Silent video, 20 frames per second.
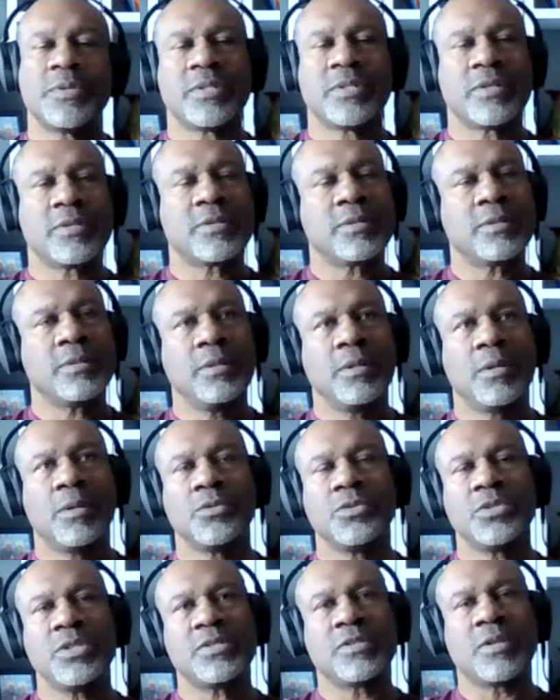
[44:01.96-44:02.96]

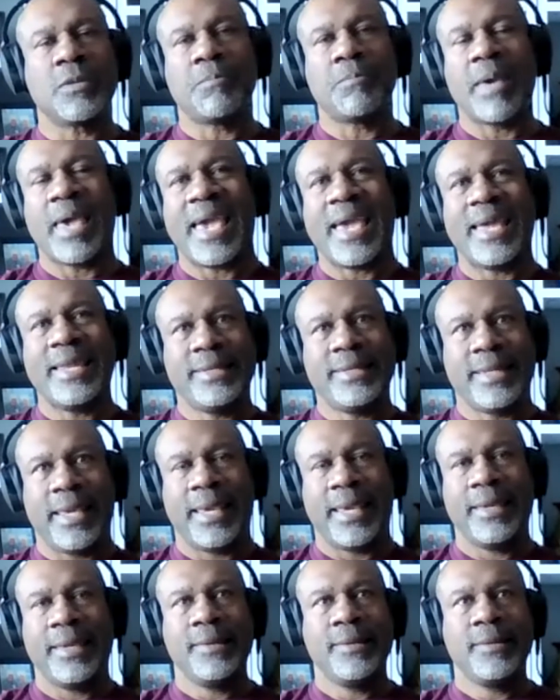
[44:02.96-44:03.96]
just a bad
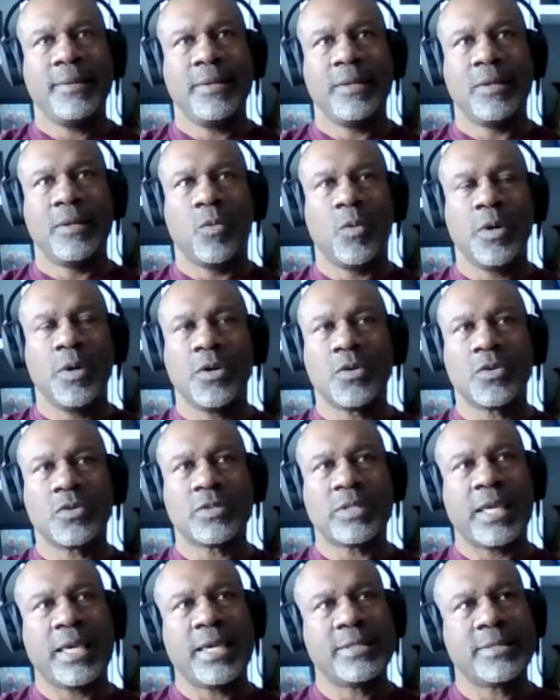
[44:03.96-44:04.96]
day, one of those
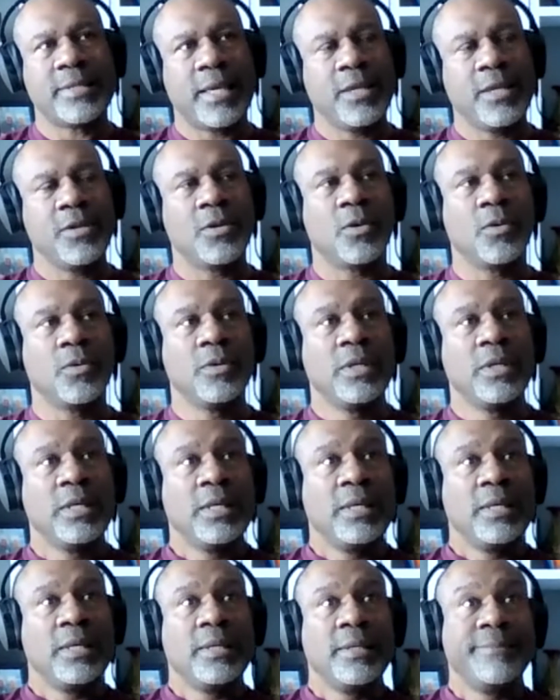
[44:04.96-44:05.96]
days that,
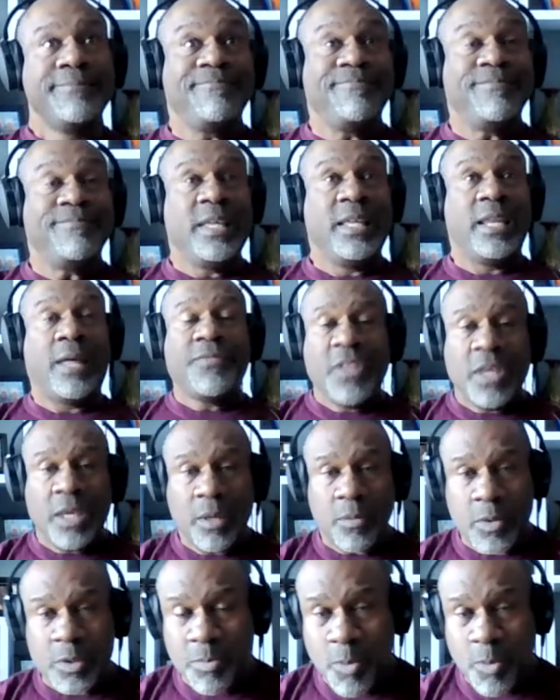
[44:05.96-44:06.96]
and I think
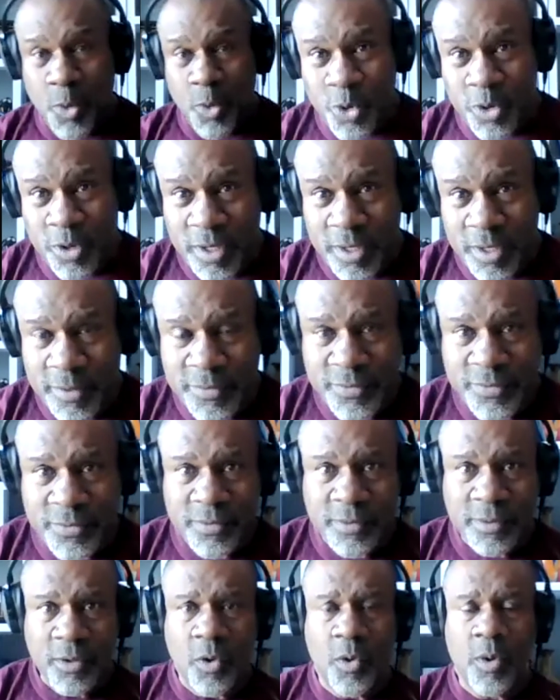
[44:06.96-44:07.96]
it was more of
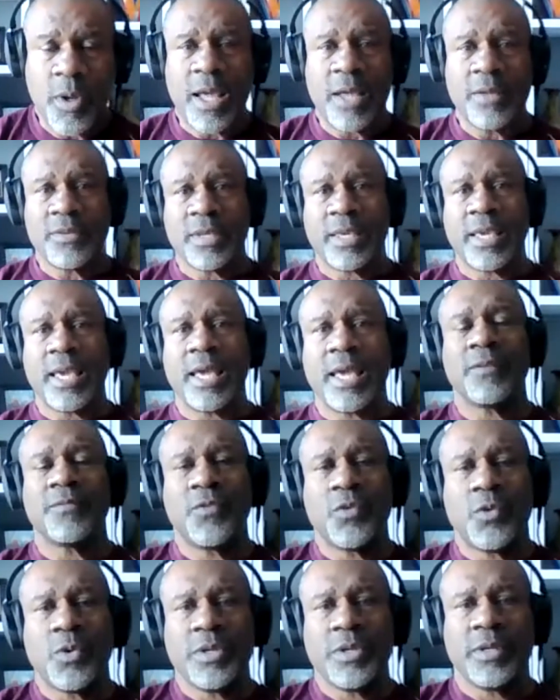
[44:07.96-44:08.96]
going out to
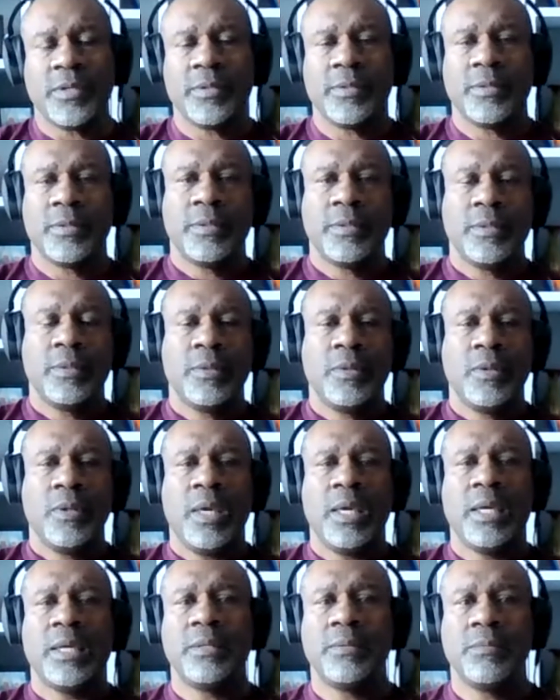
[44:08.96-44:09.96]
California,
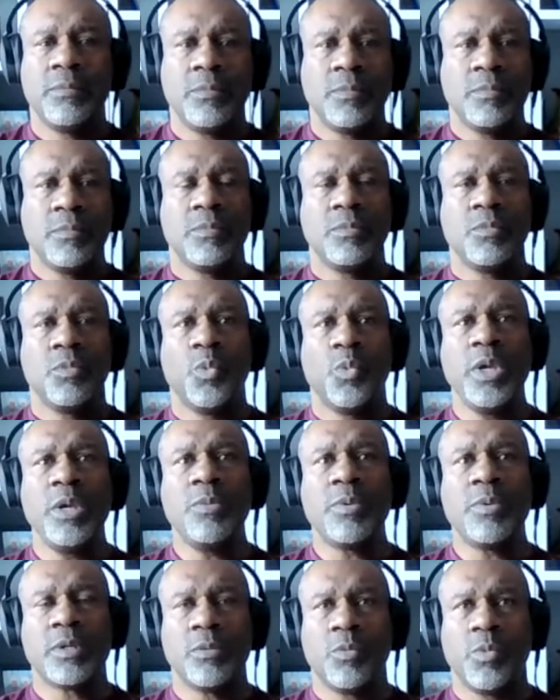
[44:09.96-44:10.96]
and we
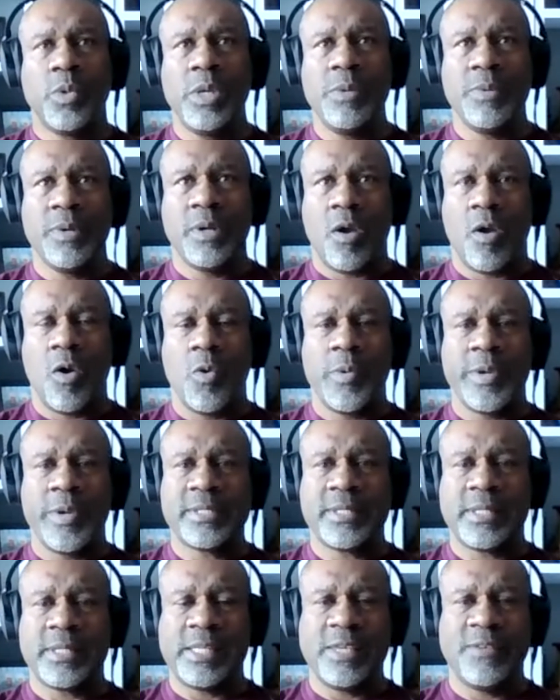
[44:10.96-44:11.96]
would
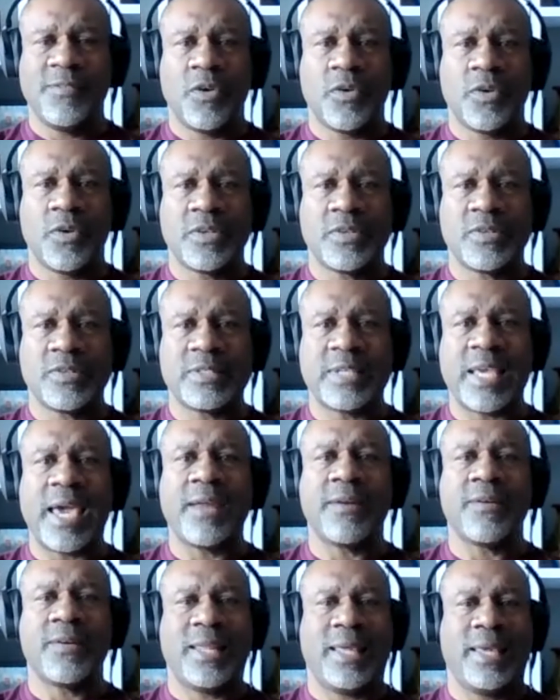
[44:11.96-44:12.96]
always leave on a
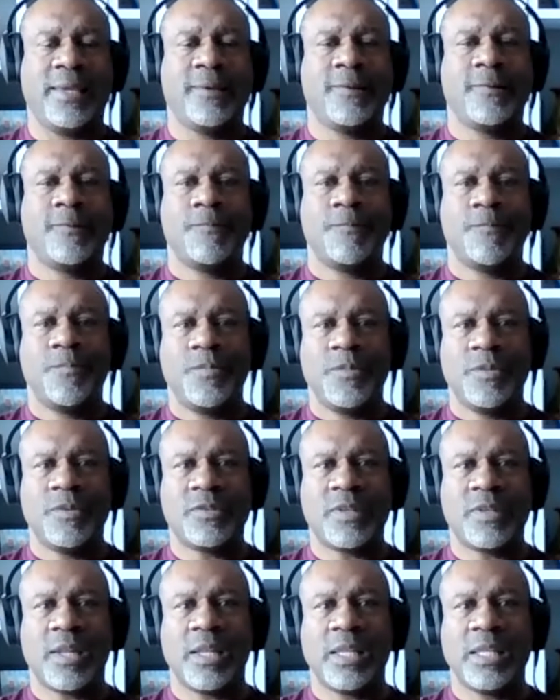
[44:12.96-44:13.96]
Saturday
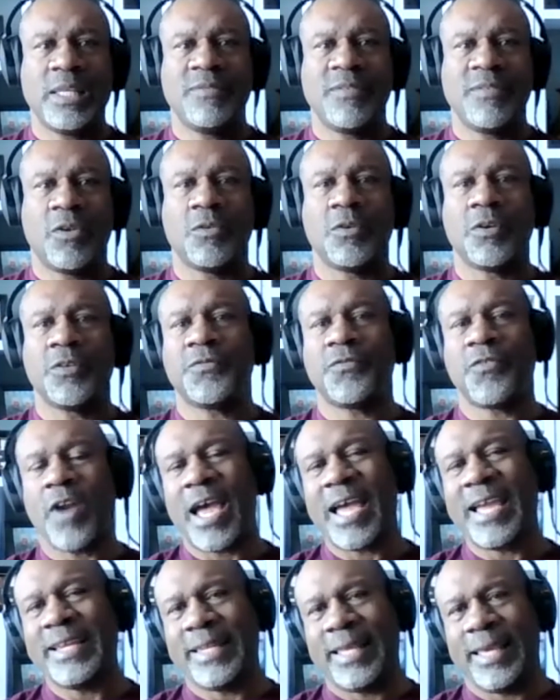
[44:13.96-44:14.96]
instead of leaving on a
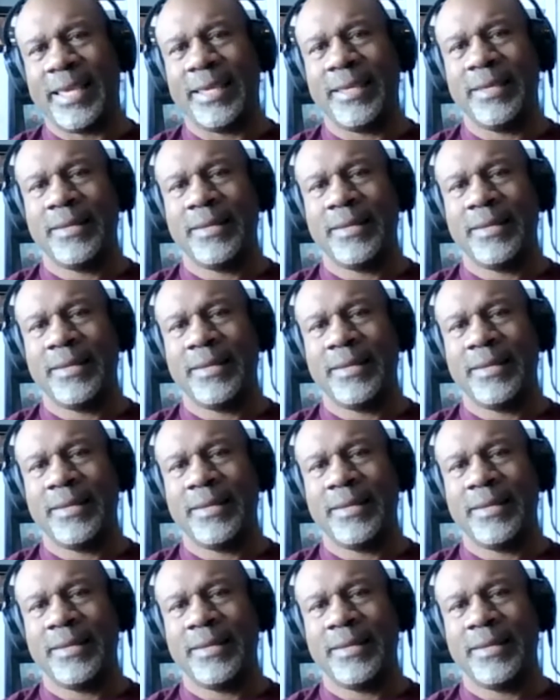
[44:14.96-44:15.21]
Friday